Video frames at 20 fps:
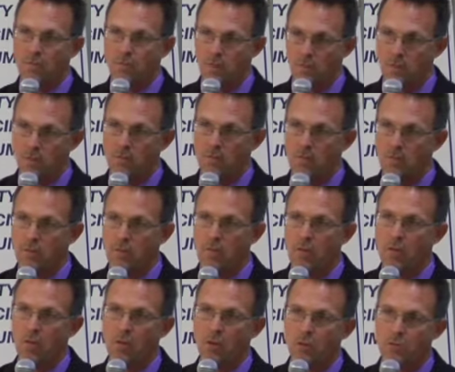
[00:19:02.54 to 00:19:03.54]
the field.
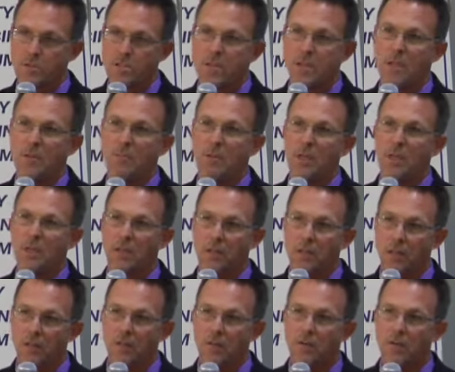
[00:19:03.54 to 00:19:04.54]
Those that can be
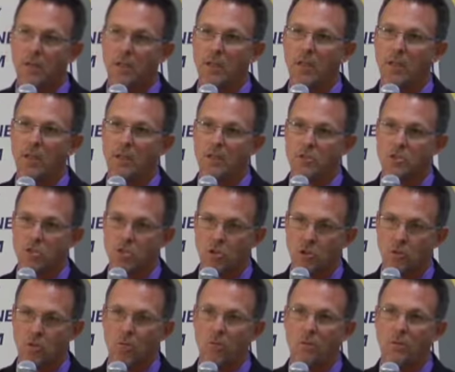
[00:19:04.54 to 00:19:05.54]
cleared, it's
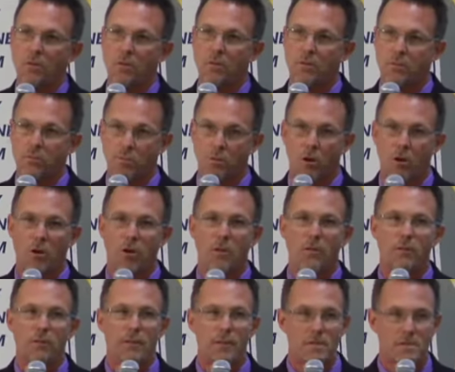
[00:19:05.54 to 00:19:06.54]
shown through
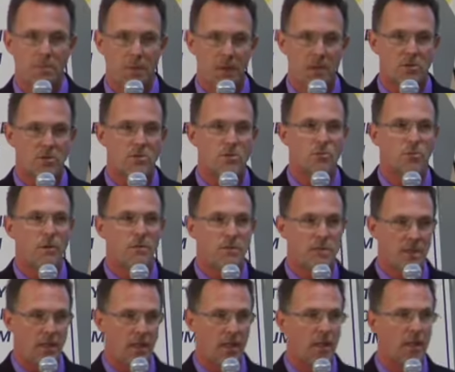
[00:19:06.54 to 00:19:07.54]
all of these patients we've
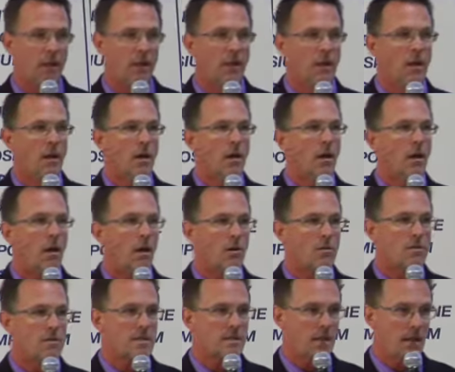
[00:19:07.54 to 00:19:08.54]
seen,
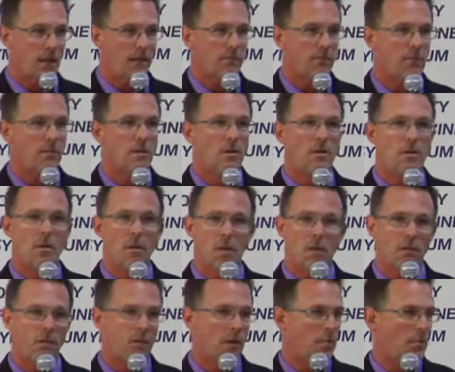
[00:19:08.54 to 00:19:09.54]
are safe.
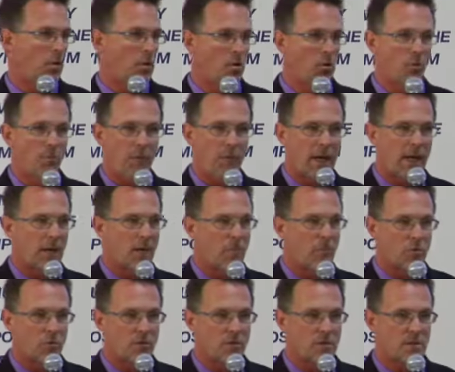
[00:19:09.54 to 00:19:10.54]
None of them are going back to the
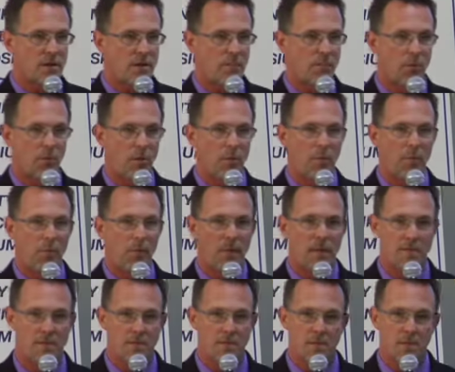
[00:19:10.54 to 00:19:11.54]
emergency department
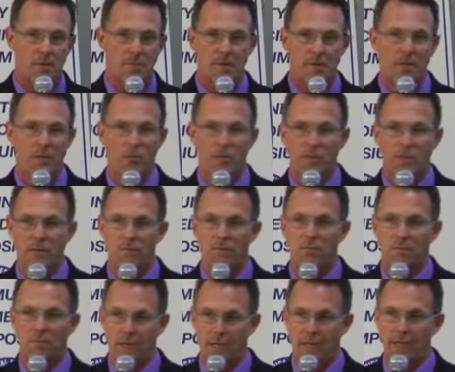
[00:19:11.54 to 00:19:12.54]
because of something that we didn't
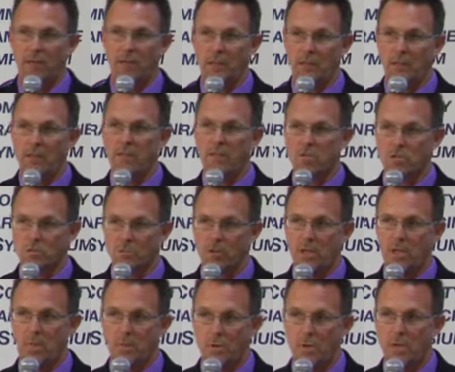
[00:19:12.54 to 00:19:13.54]
find in the
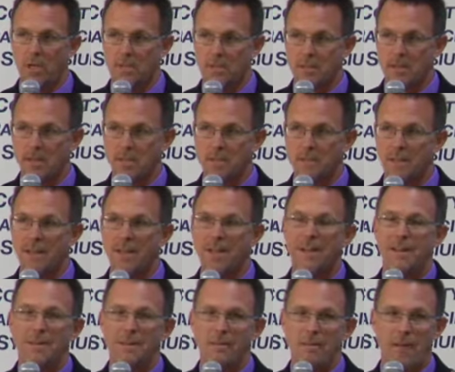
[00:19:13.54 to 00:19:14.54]
screening process.
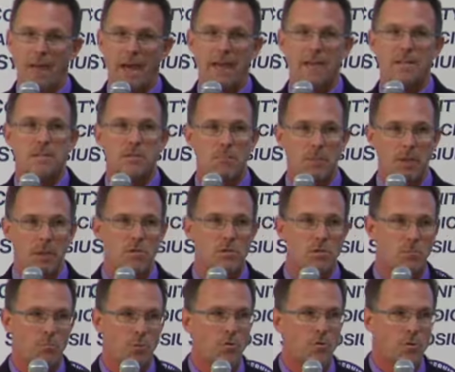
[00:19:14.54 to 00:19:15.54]
That, to me,
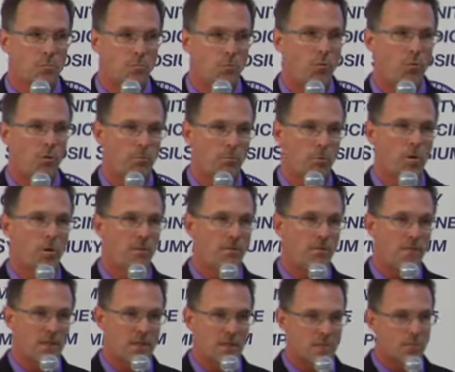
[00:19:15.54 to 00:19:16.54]
was the most important part
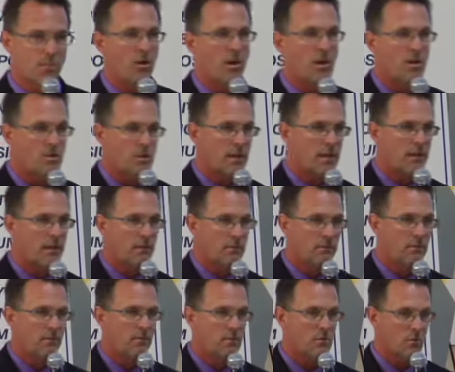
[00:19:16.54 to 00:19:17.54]
of this project
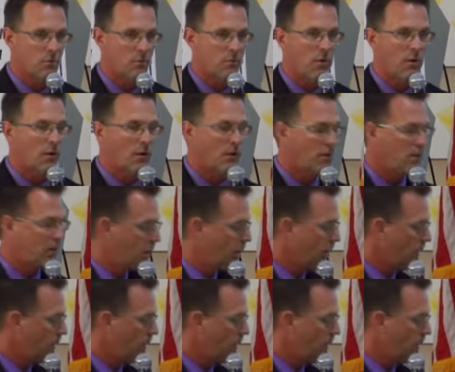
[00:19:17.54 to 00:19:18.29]
so far.